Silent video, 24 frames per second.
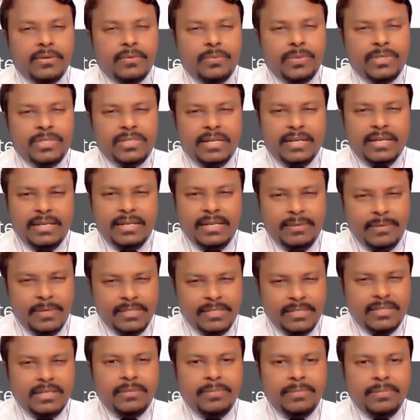which can
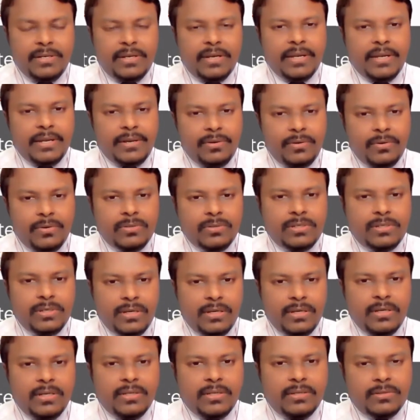easily be diagnosed early.